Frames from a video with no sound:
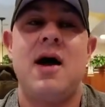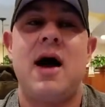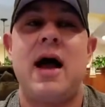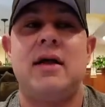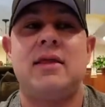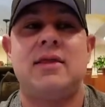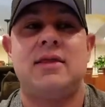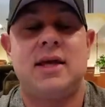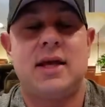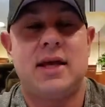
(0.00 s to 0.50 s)

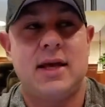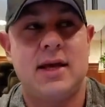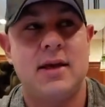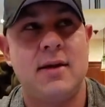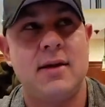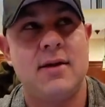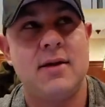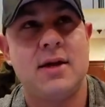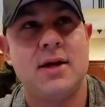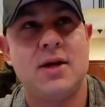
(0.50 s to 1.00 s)
I think
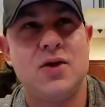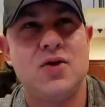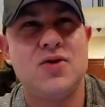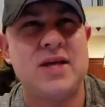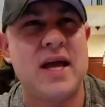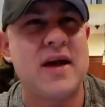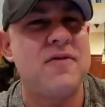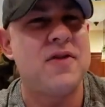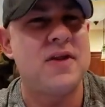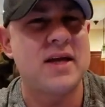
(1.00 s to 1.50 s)
you're
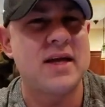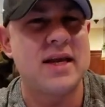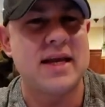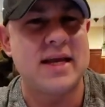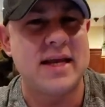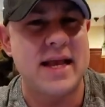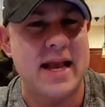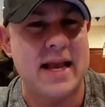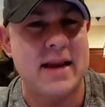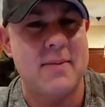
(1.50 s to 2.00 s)
definitely going
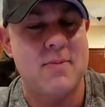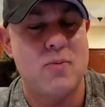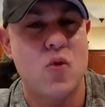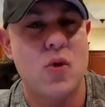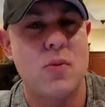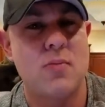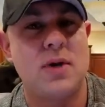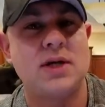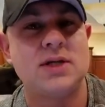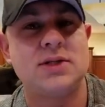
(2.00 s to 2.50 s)
to gain
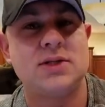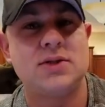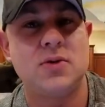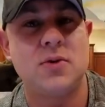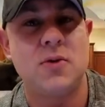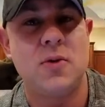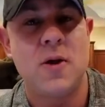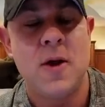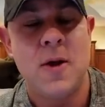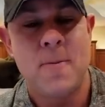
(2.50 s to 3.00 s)
more
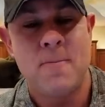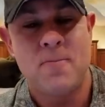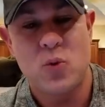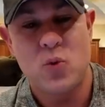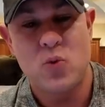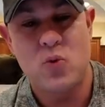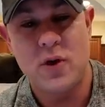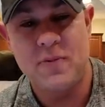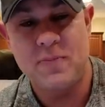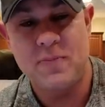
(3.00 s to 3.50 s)
muscle with